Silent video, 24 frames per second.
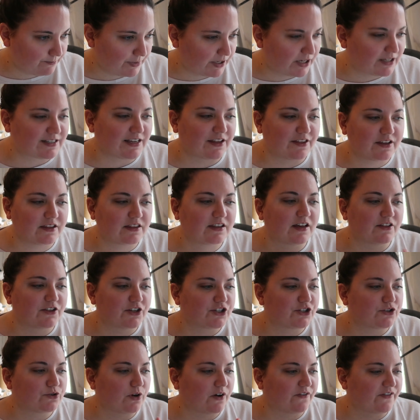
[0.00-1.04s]
Because I think the
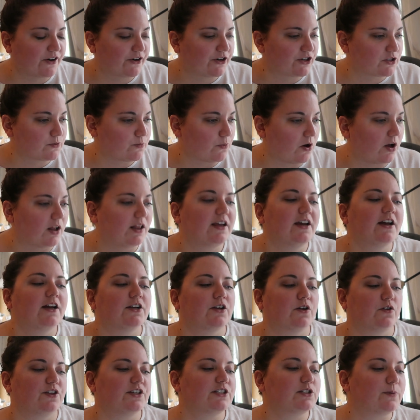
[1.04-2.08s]
other two are very small.
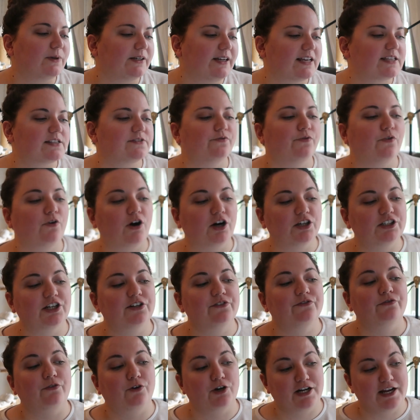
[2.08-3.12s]
No, this one has
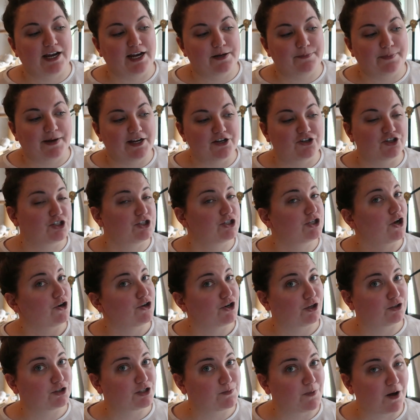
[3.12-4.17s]
448 pages, so
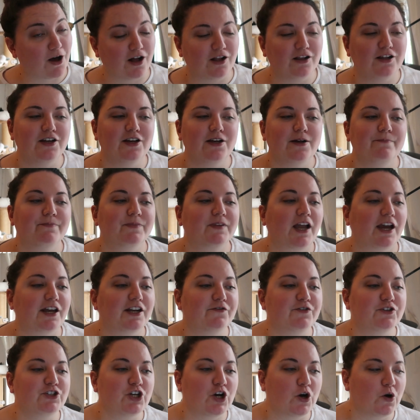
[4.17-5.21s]
not small,
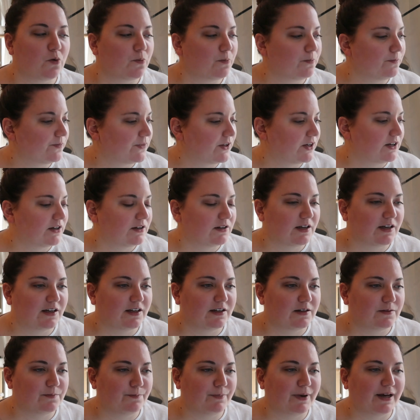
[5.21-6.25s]
kind of a tome,
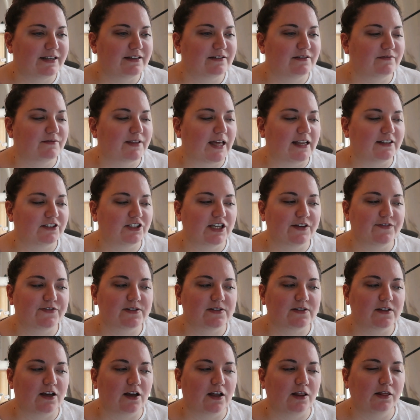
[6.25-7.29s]
but that
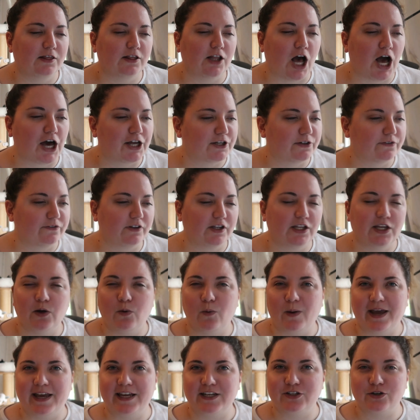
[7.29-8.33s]
gives a lot of
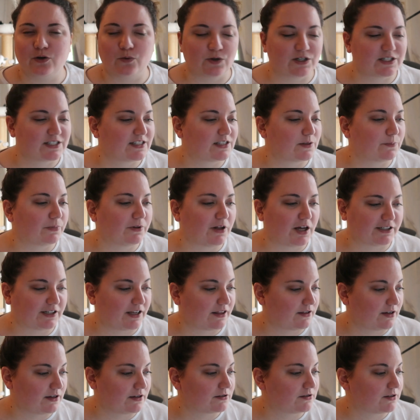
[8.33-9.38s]
leeway towards the plot, I
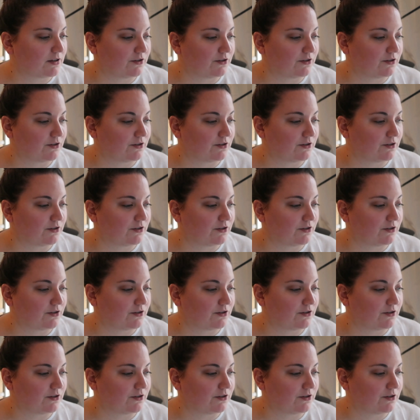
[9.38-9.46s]
think.